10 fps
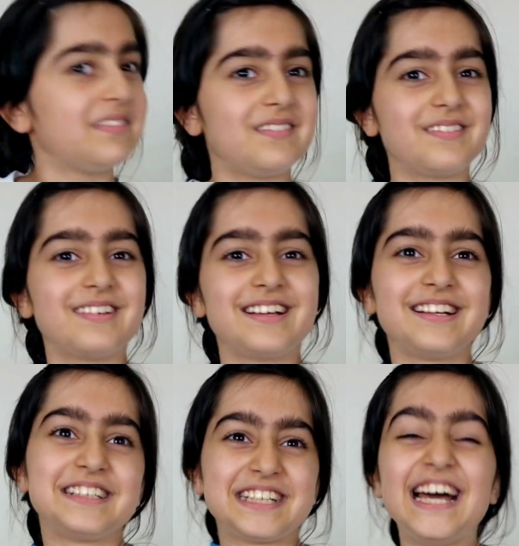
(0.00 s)
Good.
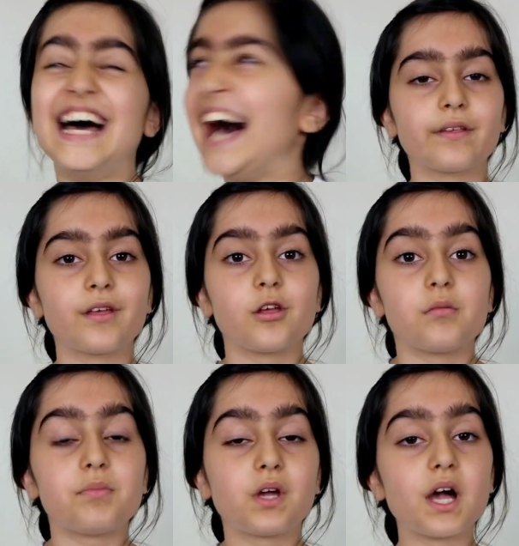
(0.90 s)

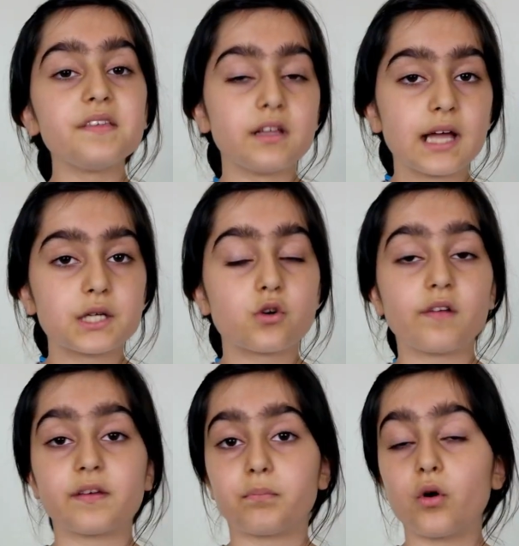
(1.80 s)
Because
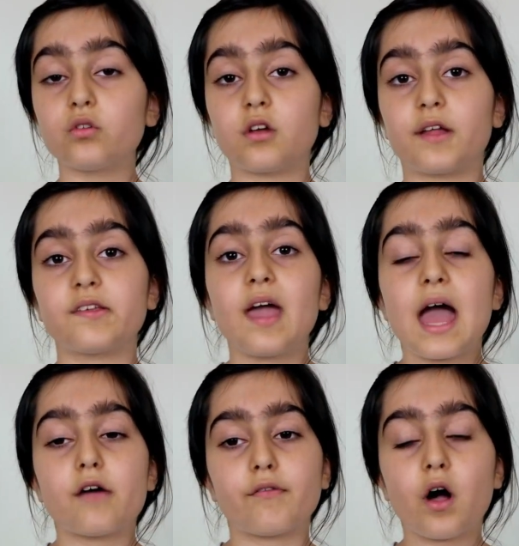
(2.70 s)
electrons and protons
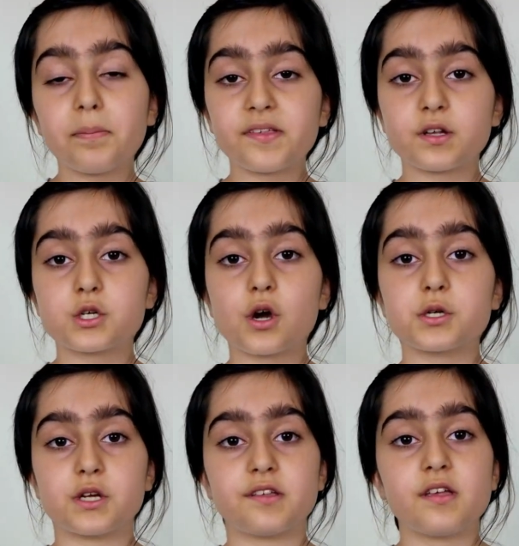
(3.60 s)
have opposite
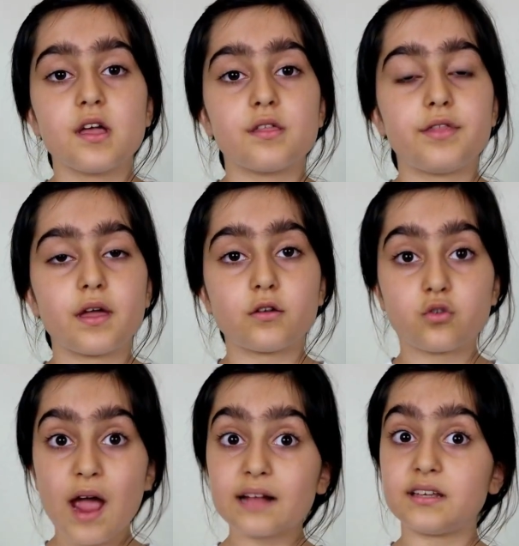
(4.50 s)
charges, they
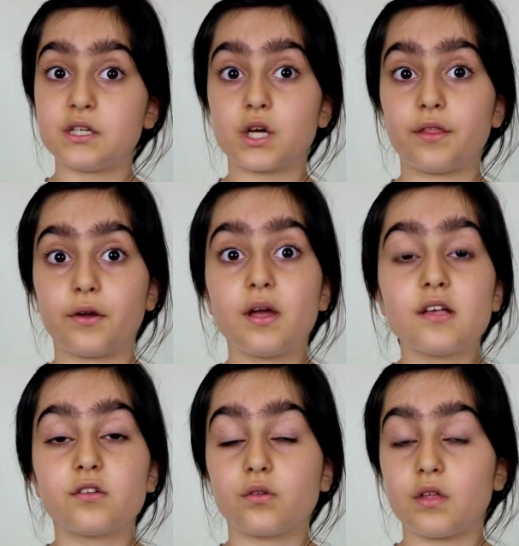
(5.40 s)
attract each other.
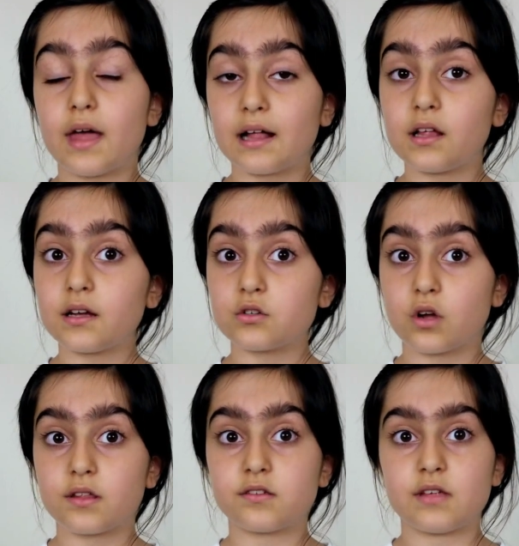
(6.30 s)
So the
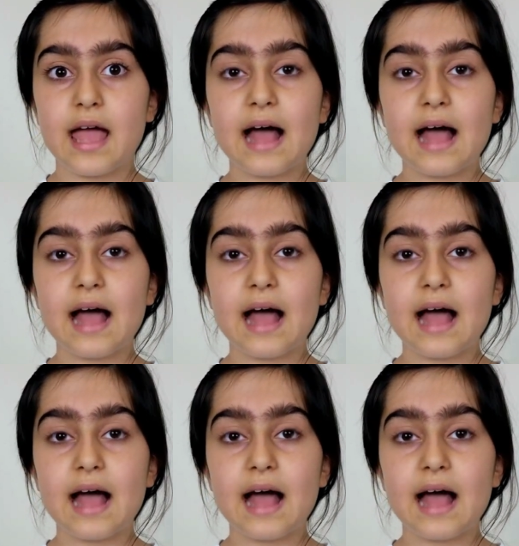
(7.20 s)
electrons.